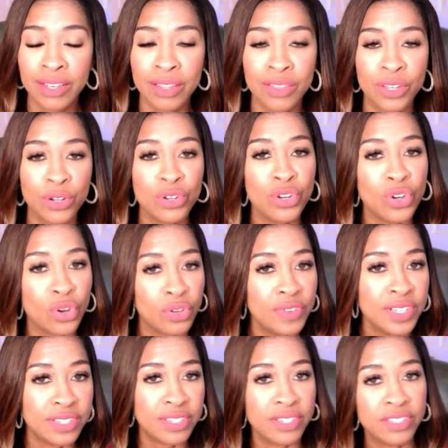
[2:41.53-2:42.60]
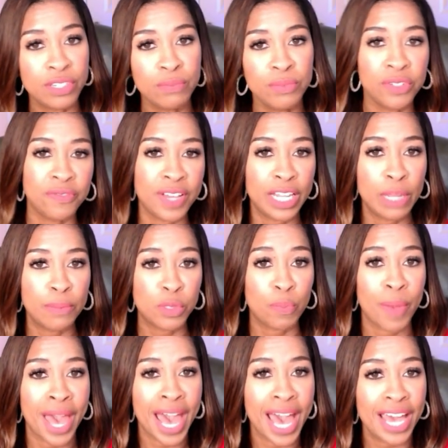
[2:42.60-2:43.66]
their nervous system develops
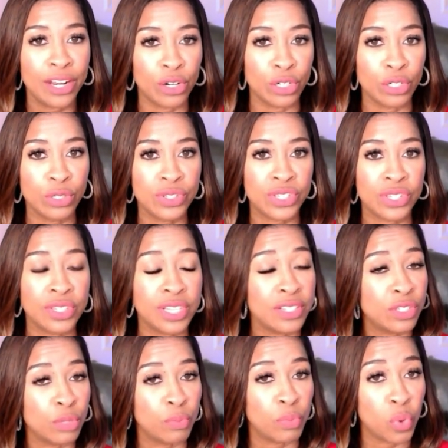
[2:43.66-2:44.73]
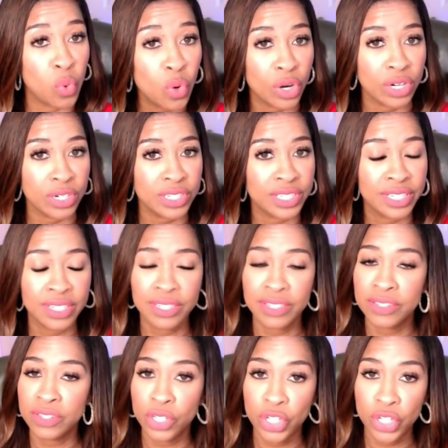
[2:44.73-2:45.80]
patterns that support
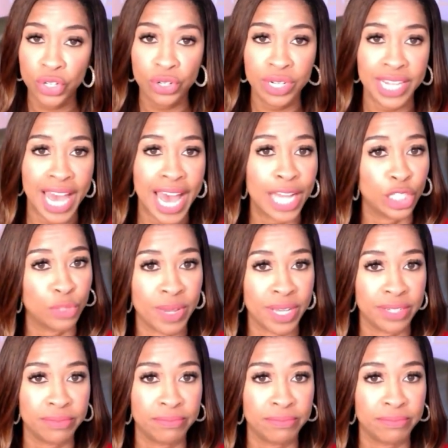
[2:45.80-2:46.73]
secure attachment.